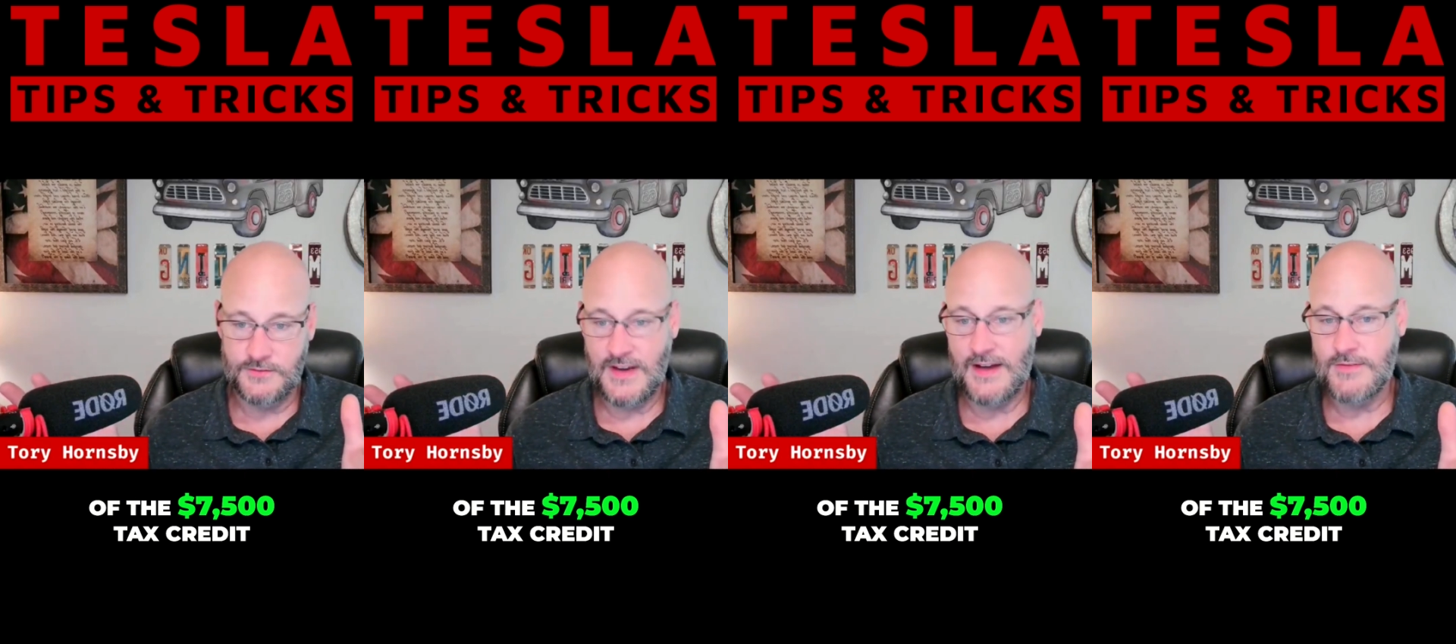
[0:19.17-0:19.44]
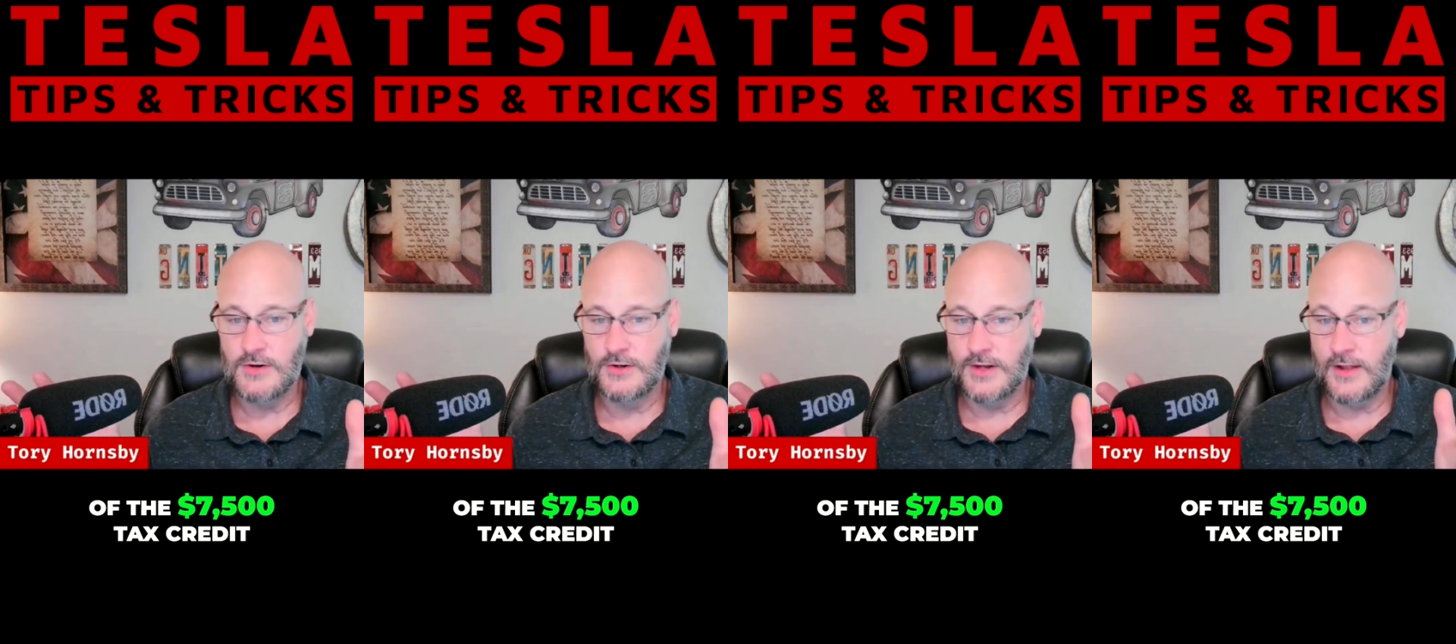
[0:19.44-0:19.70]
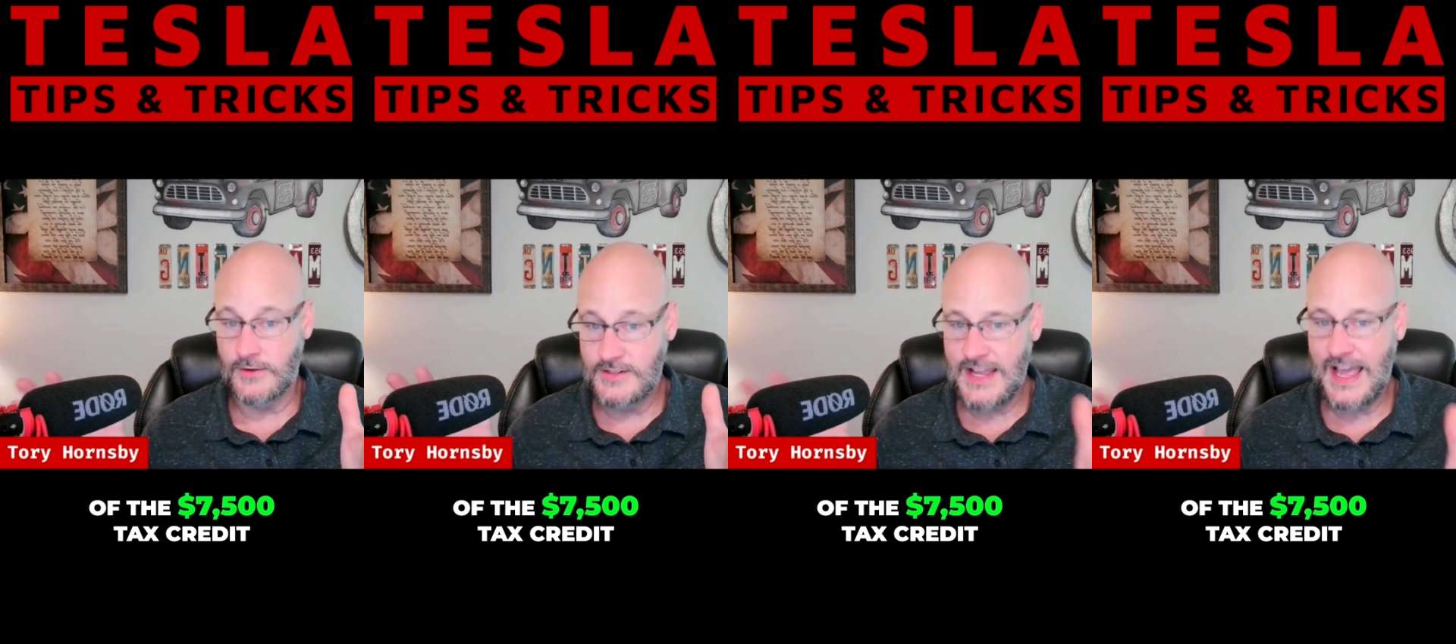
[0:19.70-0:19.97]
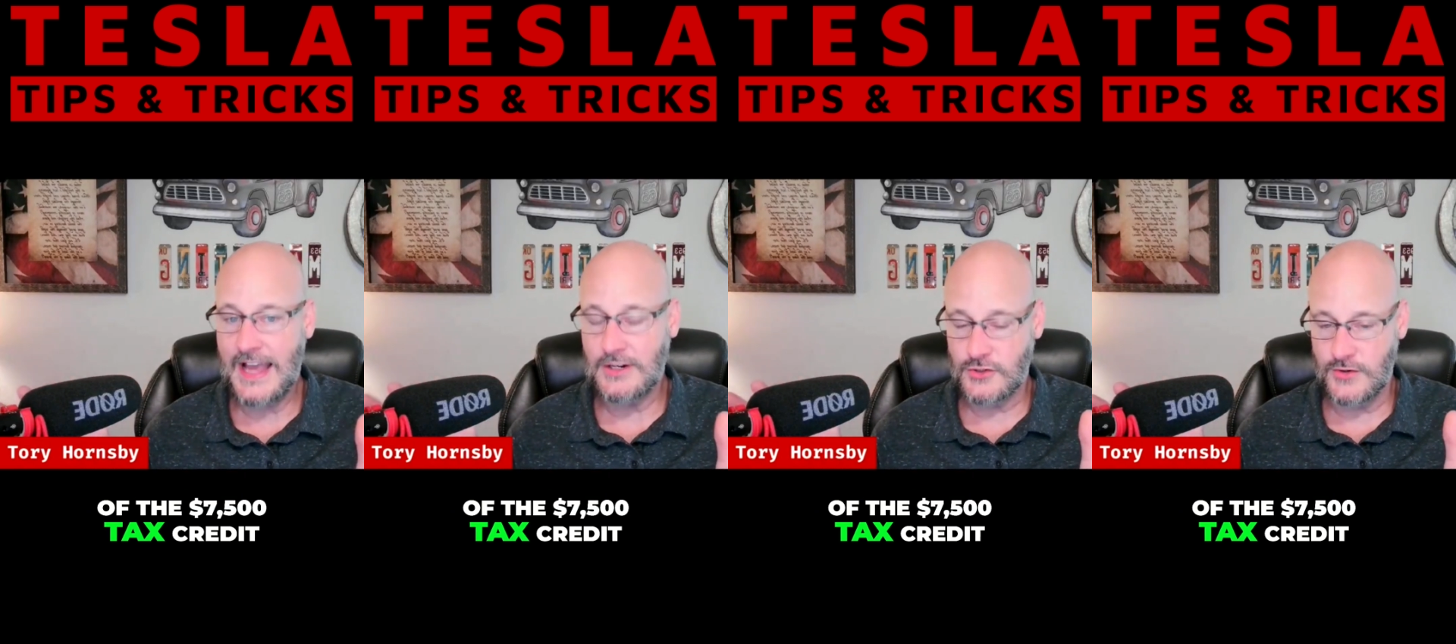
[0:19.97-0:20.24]
five hundred dollar
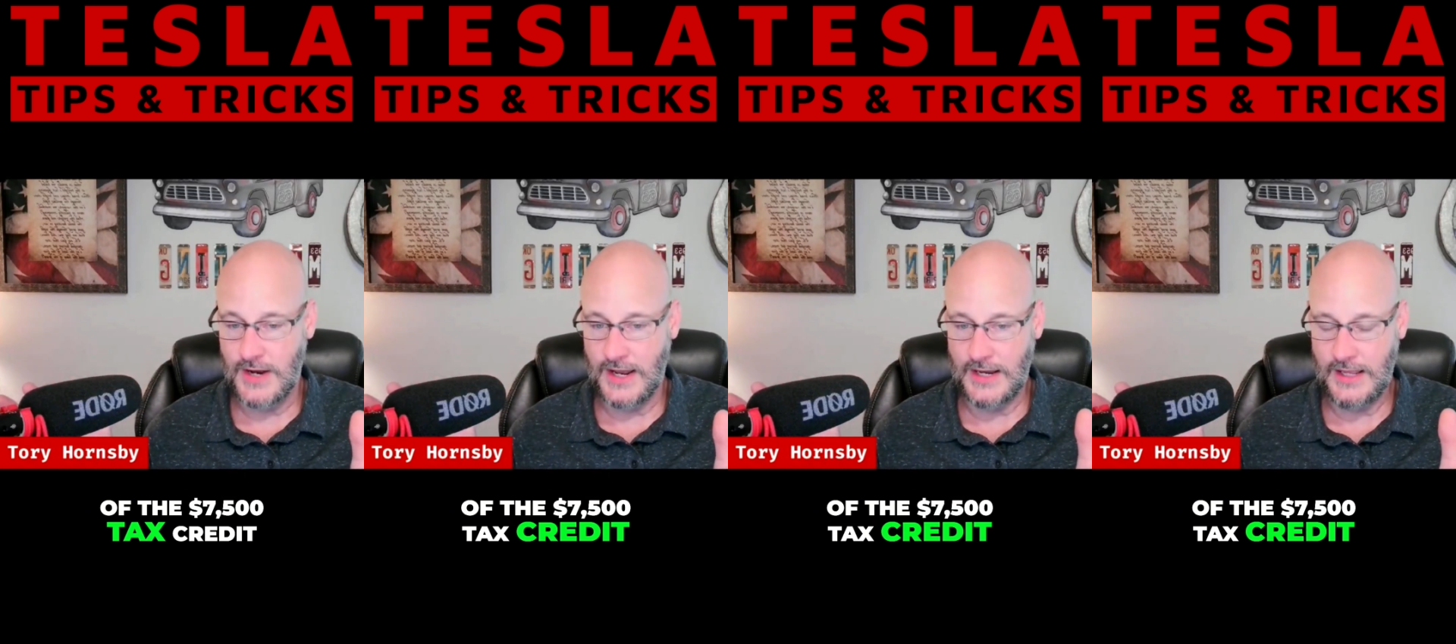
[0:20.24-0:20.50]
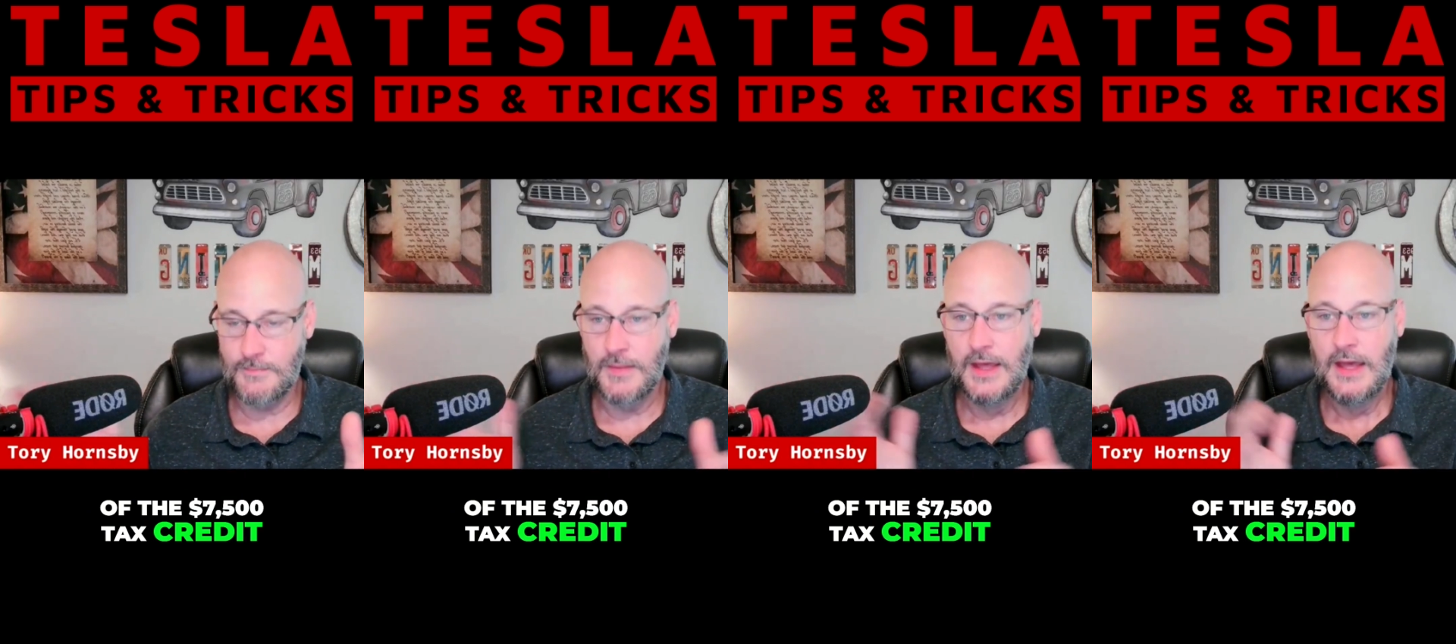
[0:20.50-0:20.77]
tax credit,